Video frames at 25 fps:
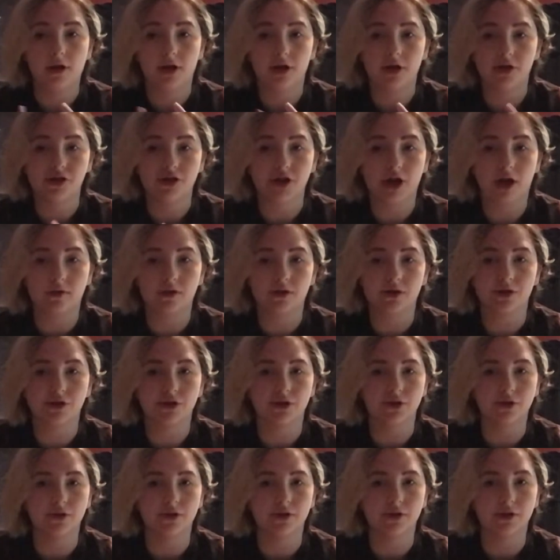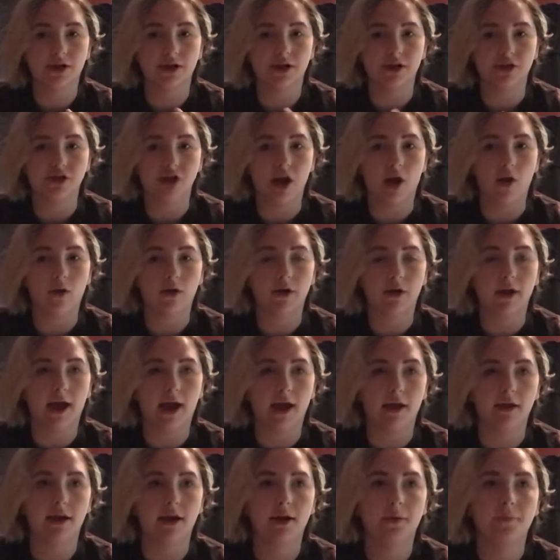shower shoes, and a shower
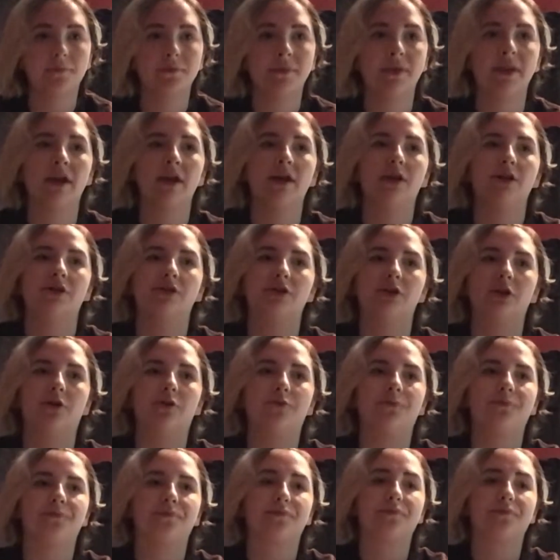caddy. So